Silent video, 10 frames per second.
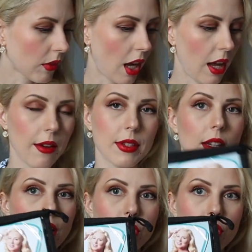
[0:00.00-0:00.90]
I have
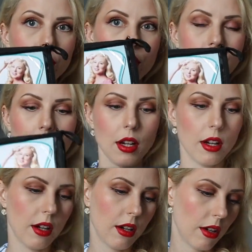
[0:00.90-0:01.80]
such
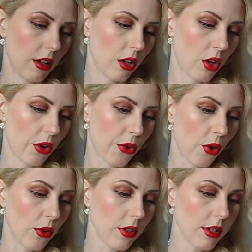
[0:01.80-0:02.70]

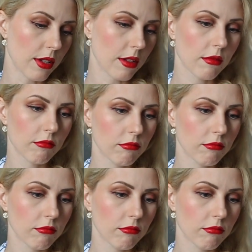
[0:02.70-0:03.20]
rollers.